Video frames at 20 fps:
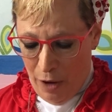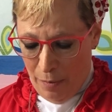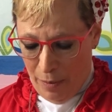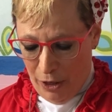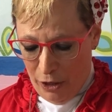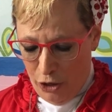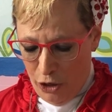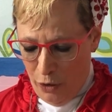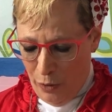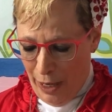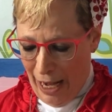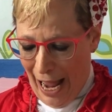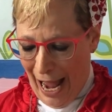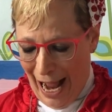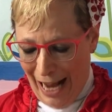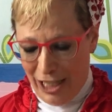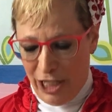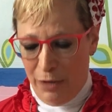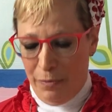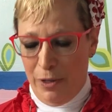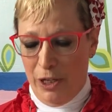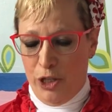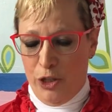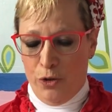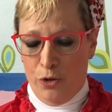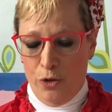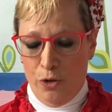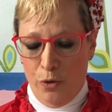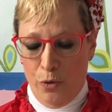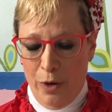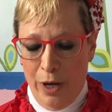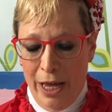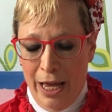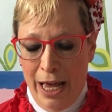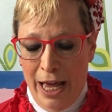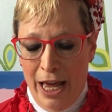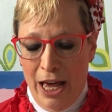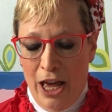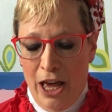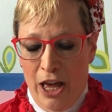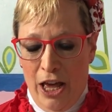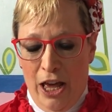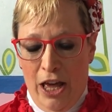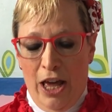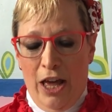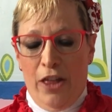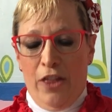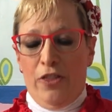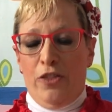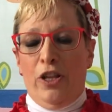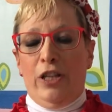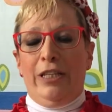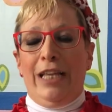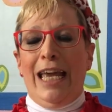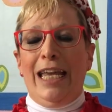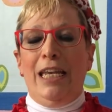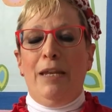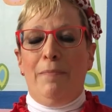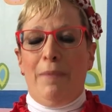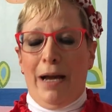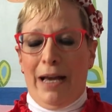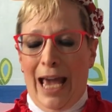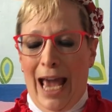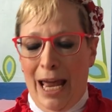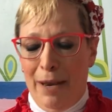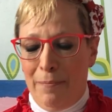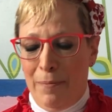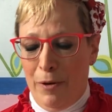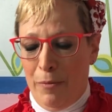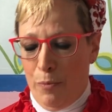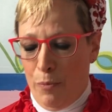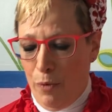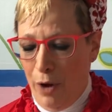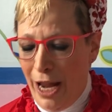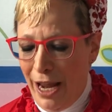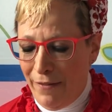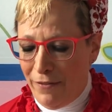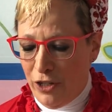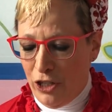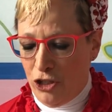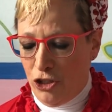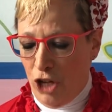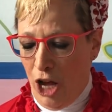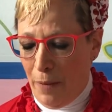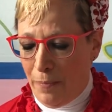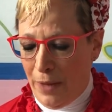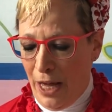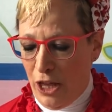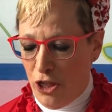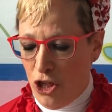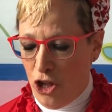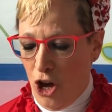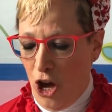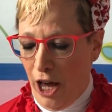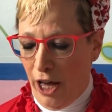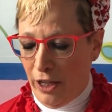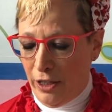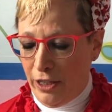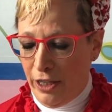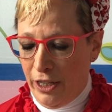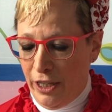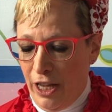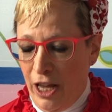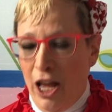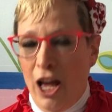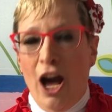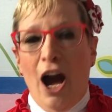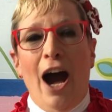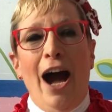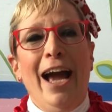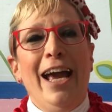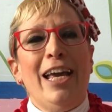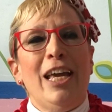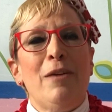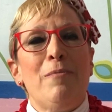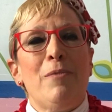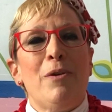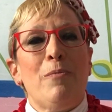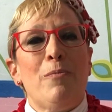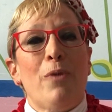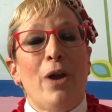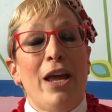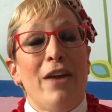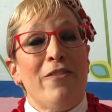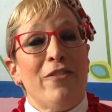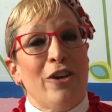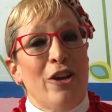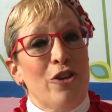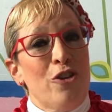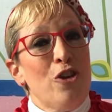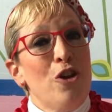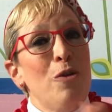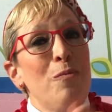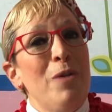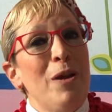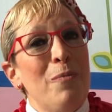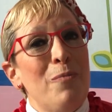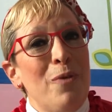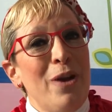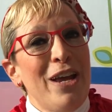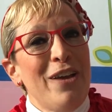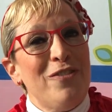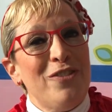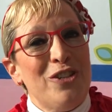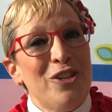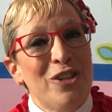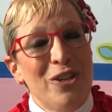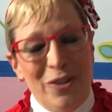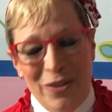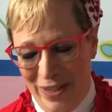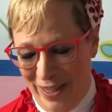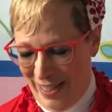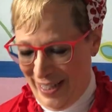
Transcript: but knew it had to be true. The ladybug had been brave to stop that child. I can be brave. Can you be brave too?